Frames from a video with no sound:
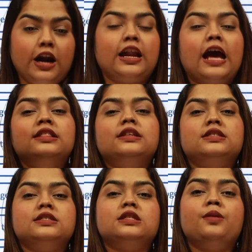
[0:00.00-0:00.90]
blood, and
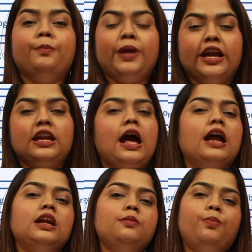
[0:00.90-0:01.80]
this is the main
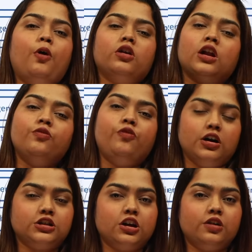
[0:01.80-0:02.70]
and important
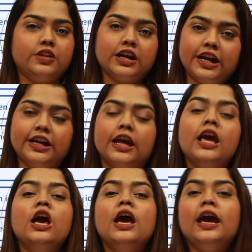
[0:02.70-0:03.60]
function of the kidney.
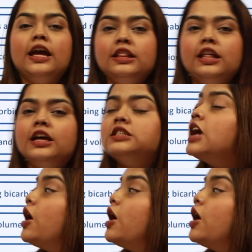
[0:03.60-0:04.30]
In this,